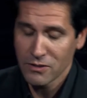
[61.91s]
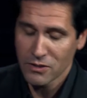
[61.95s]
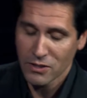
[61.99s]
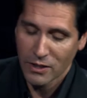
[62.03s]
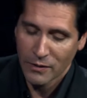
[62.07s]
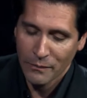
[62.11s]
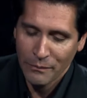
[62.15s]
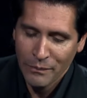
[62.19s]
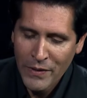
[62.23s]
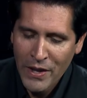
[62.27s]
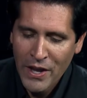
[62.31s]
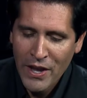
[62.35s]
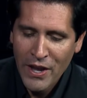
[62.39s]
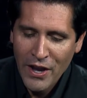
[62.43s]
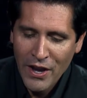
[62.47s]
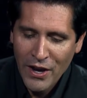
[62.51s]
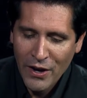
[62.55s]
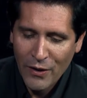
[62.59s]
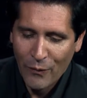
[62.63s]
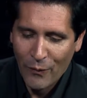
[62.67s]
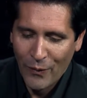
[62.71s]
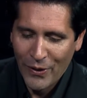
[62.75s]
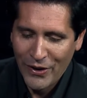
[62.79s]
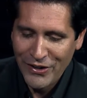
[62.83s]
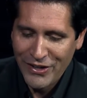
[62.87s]
So
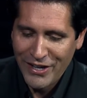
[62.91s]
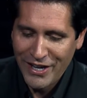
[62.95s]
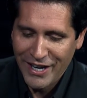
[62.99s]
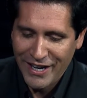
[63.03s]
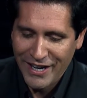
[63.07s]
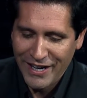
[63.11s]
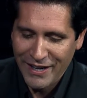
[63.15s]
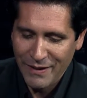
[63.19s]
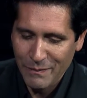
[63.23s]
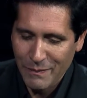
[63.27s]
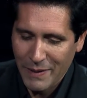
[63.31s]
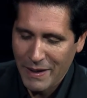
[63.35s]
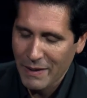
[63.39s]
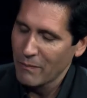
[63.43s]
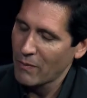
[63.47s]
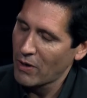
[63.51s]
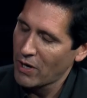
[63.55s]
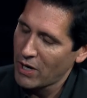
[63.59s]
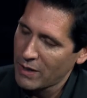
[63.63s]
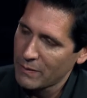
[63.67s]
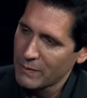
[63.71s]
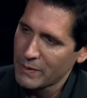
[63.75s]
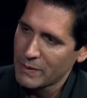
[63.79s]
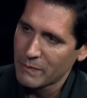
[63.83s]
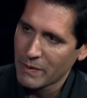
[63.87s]
one day, my
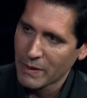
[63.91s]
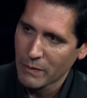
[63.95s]
mom and